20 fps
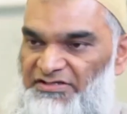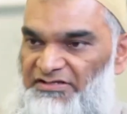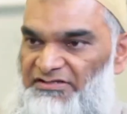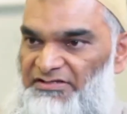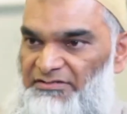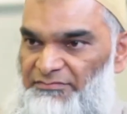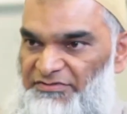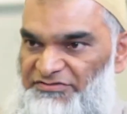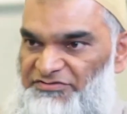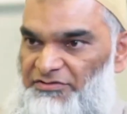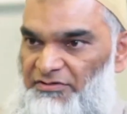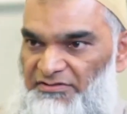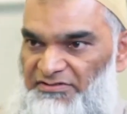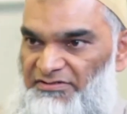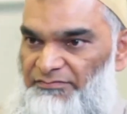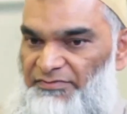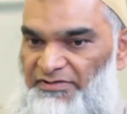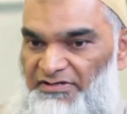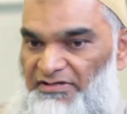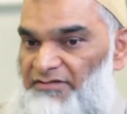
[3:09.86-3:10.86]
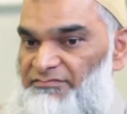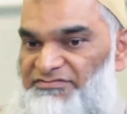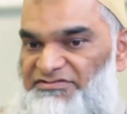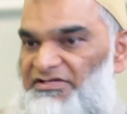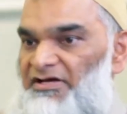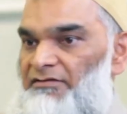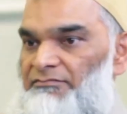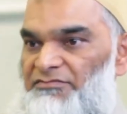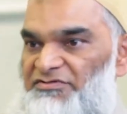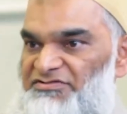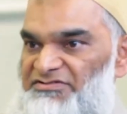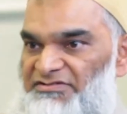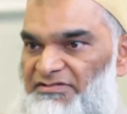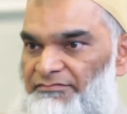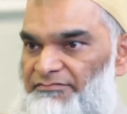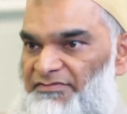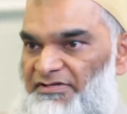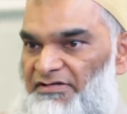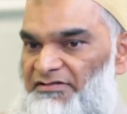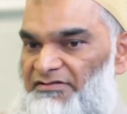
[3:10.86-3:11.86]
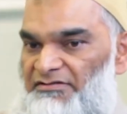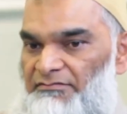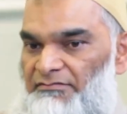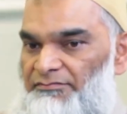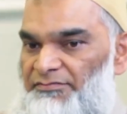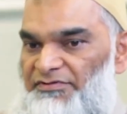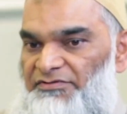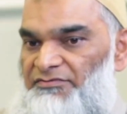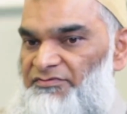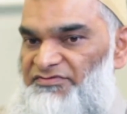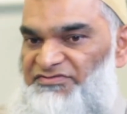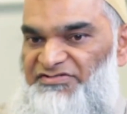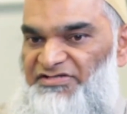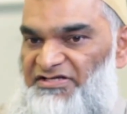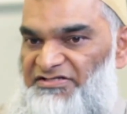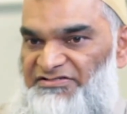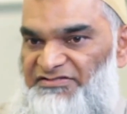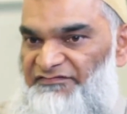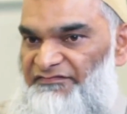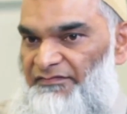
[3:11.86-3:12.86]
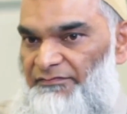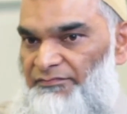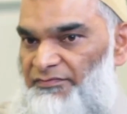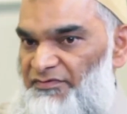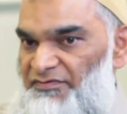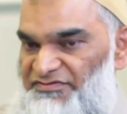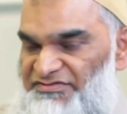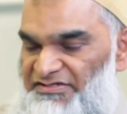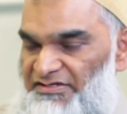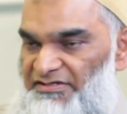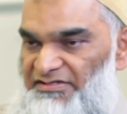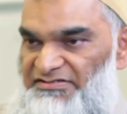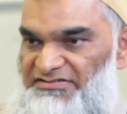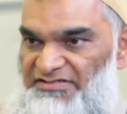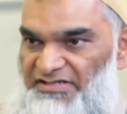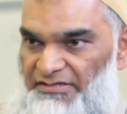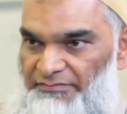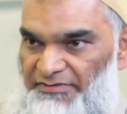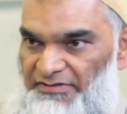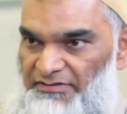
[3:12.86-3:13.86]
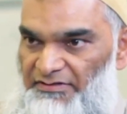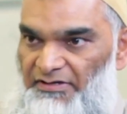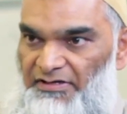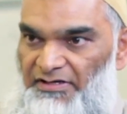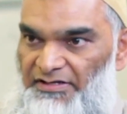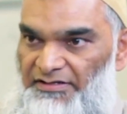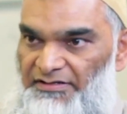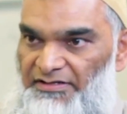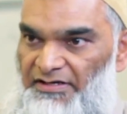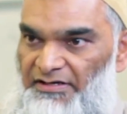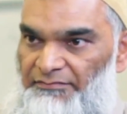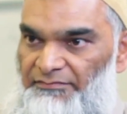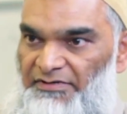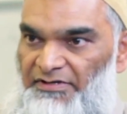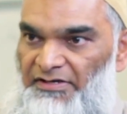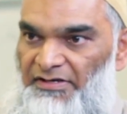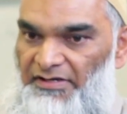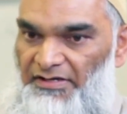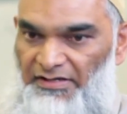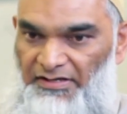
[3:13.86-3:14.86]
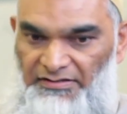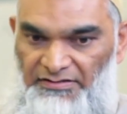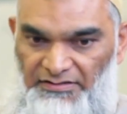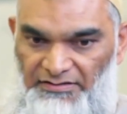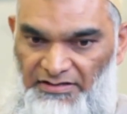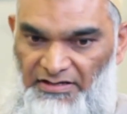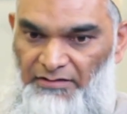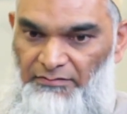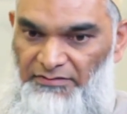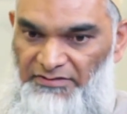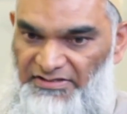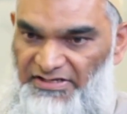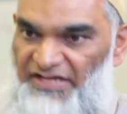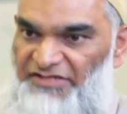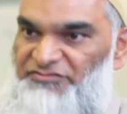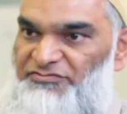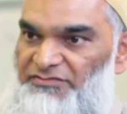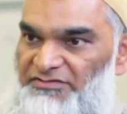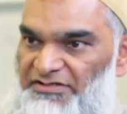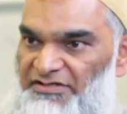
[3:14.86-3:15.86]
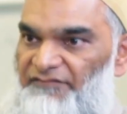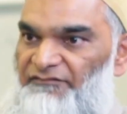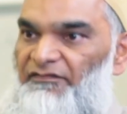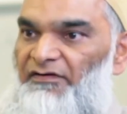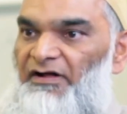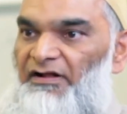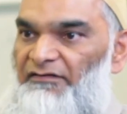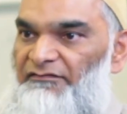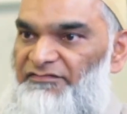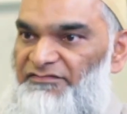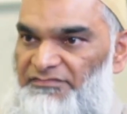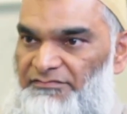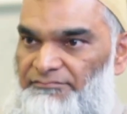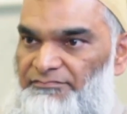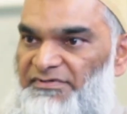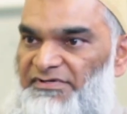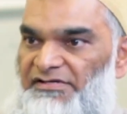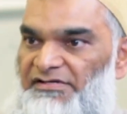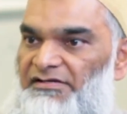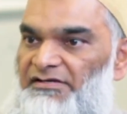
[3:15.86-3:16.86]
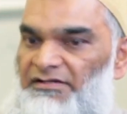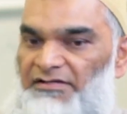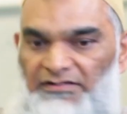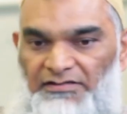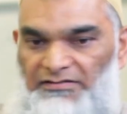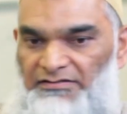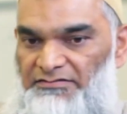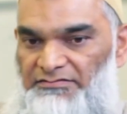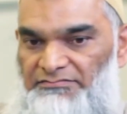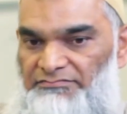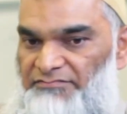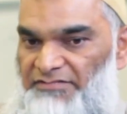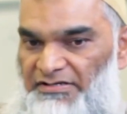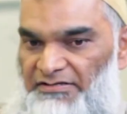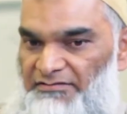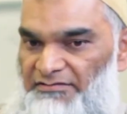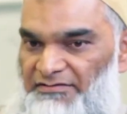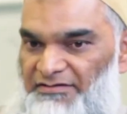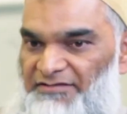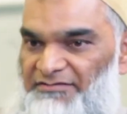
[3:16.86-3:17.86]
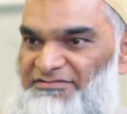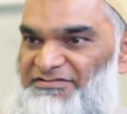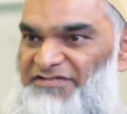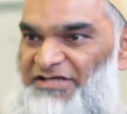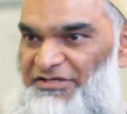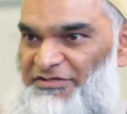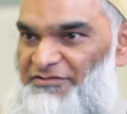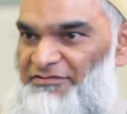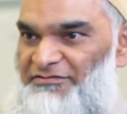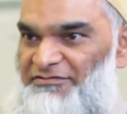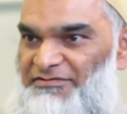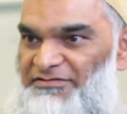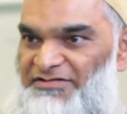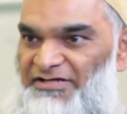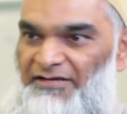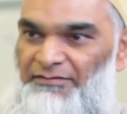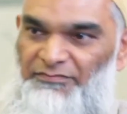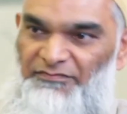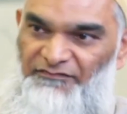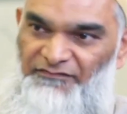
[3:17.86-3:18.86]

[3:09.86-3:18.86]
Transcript: that the majority becomes non-Muslim, then there will be no sense of imposing an Islamic law on them, and the law will naturally evolve to be a, a, a secular type